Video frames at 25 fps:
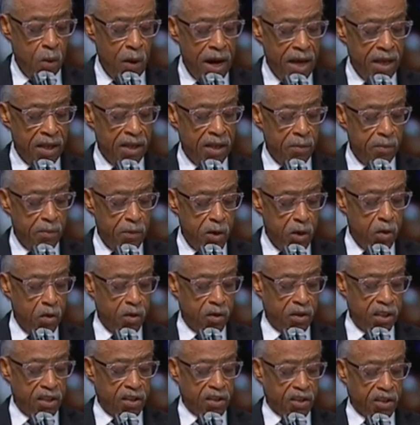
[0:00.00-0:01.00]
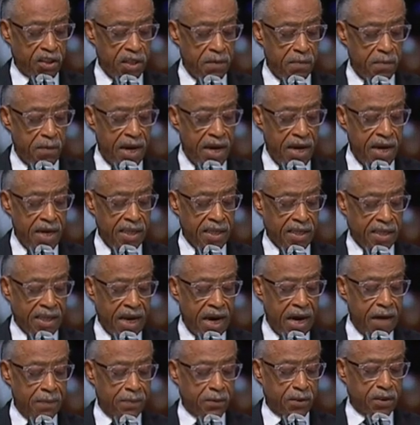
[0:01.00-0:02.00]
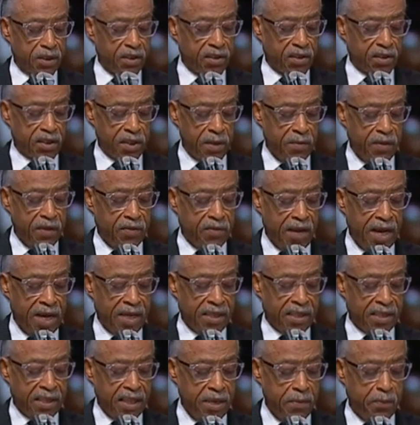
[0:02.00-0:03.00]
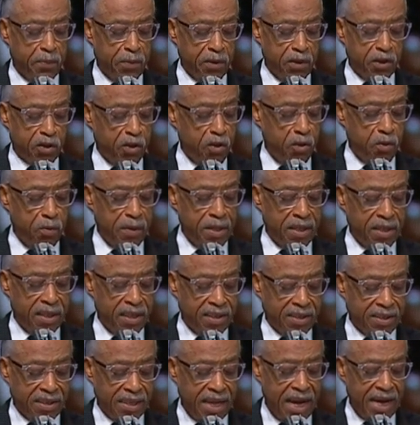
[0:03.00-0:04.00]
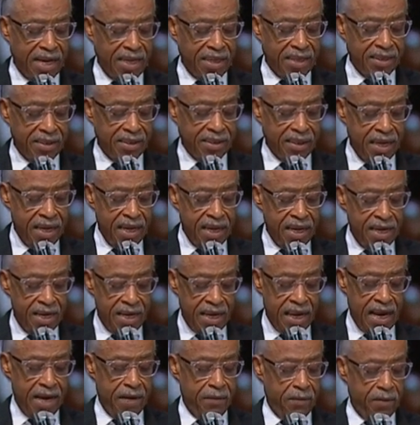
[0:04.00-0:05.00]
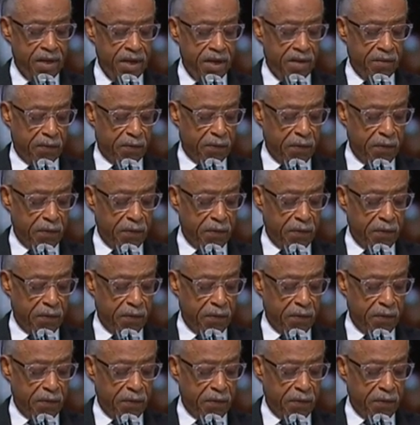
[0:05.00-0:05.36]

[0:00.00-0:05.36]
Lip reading: While the music she made captured some of our deepest human desires, namely